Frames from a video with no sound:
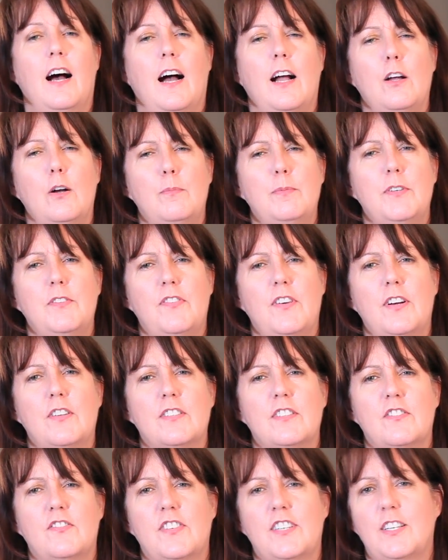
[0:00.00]
I hope you found
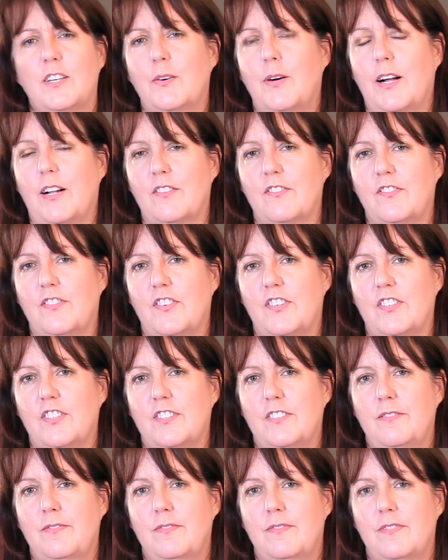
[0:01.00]
this video
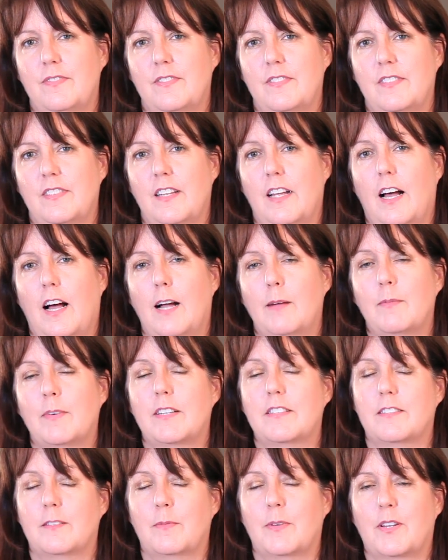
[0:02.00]
helpful. I'm
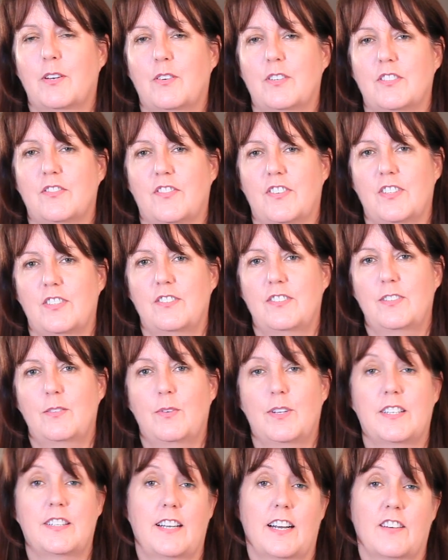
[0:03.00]
Elizabeth Kricfalusi
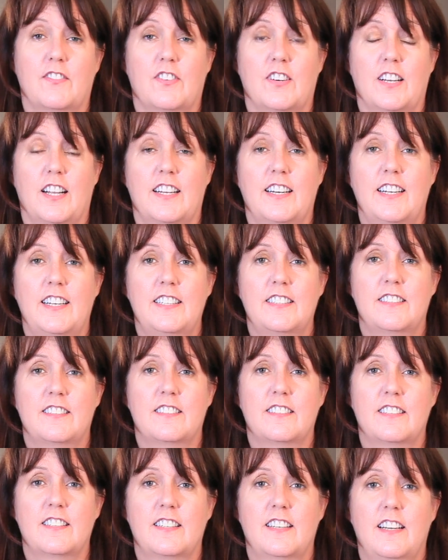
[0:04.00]
with Tech for
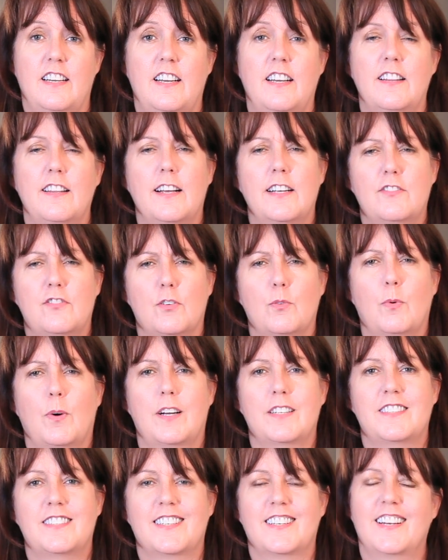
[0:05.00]
Luddites. Thanks for
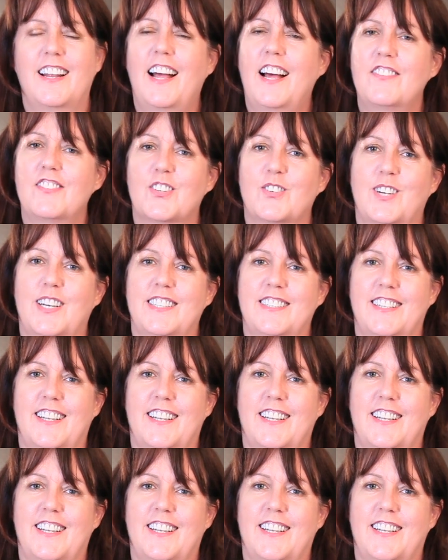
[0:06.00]
watching and have a great